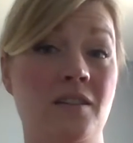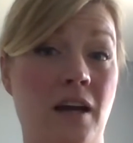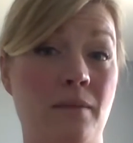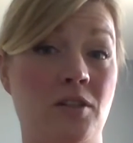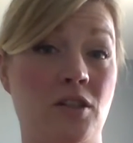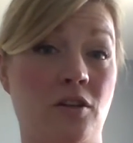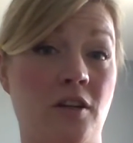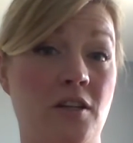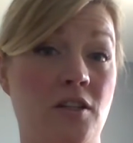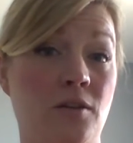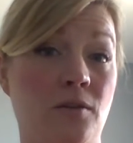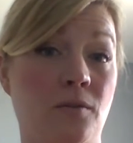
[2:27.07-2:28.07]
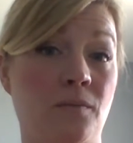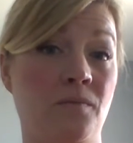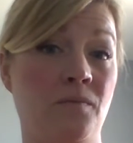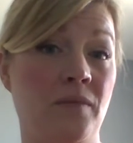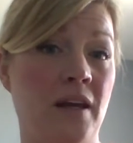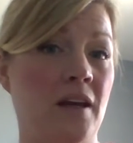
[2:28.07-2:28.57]
times 32.
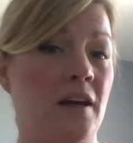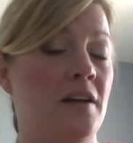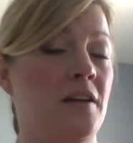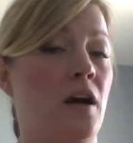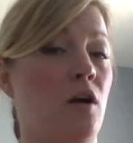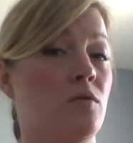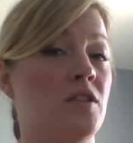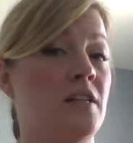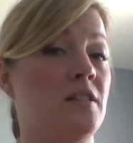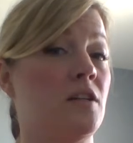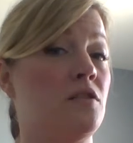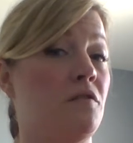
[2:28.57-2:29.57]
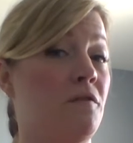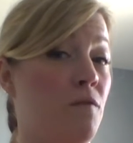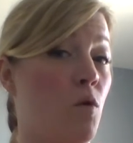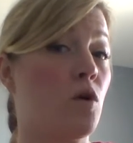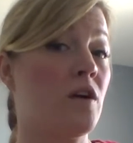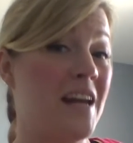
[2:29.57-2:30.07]
Now, since it's
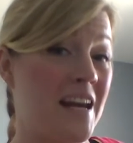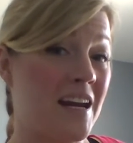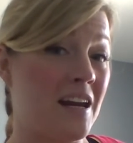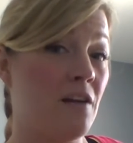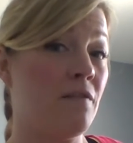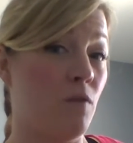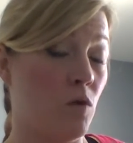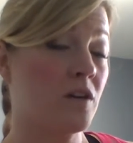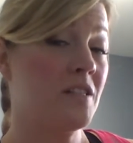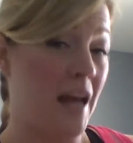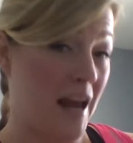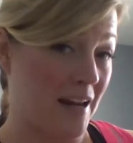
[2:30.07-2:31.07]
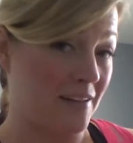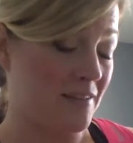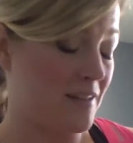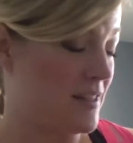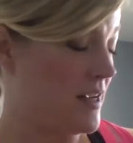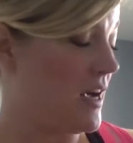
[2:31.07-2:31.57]
40 for
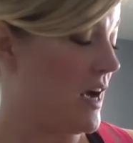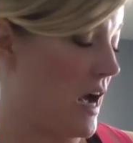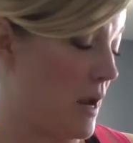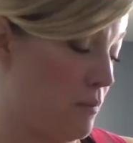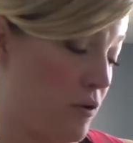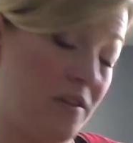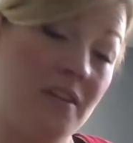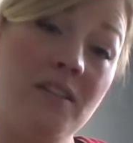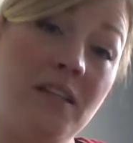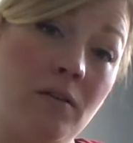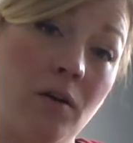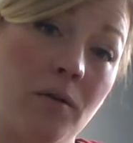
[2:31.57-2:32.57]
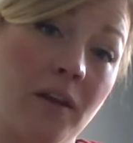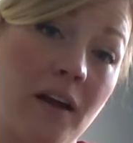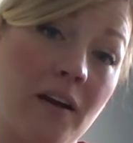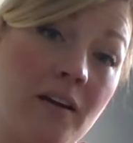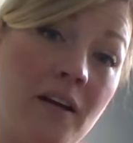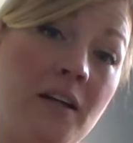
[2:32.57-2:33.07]
tens, I put the 0
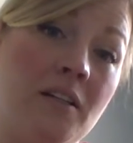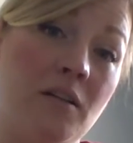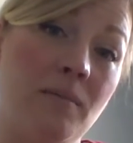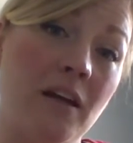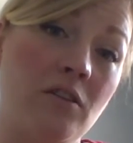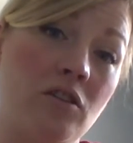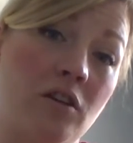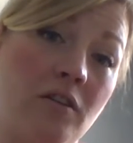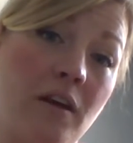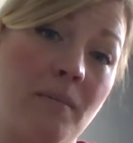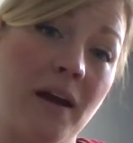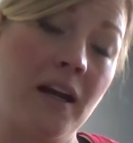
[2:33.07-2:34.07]
there to make sure that my